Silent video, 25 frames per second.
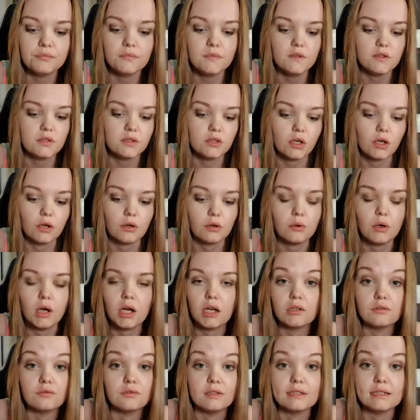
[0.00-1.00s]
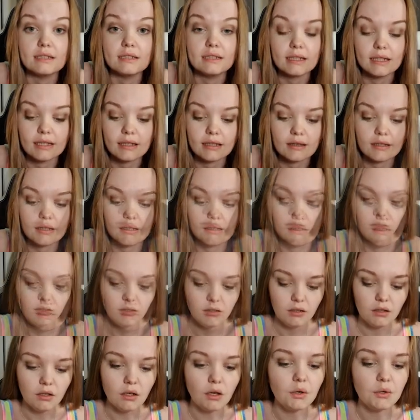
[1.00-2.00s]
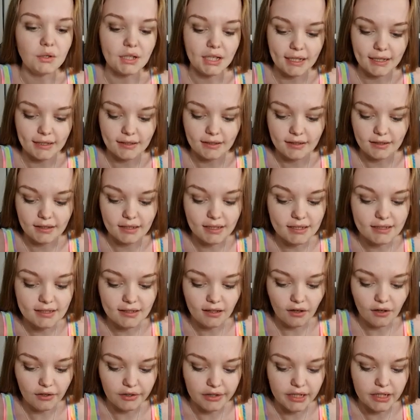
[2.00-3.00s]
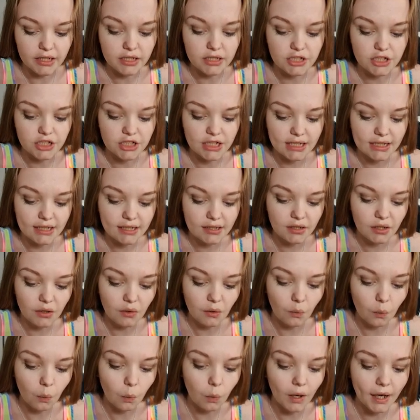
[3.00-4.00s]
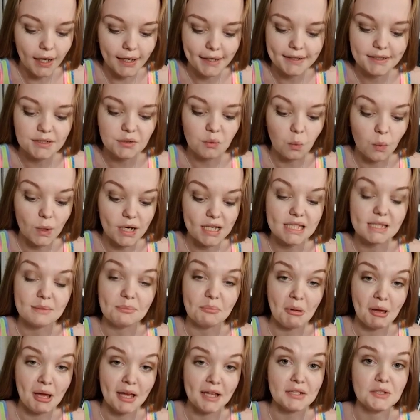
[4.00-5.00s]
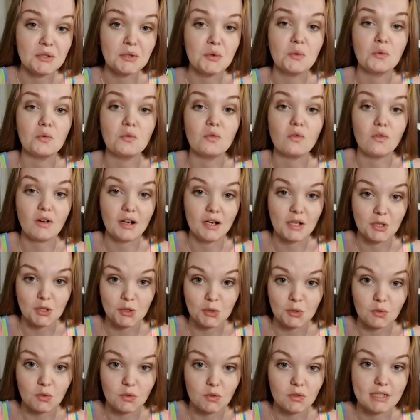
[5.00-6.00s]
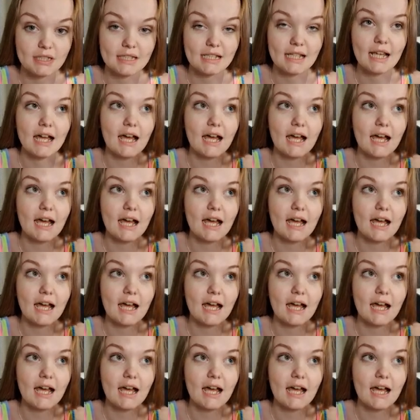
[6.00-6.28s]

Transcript: So I really like that. Okay, these are the Shein Wide Waistband Runner Shorts.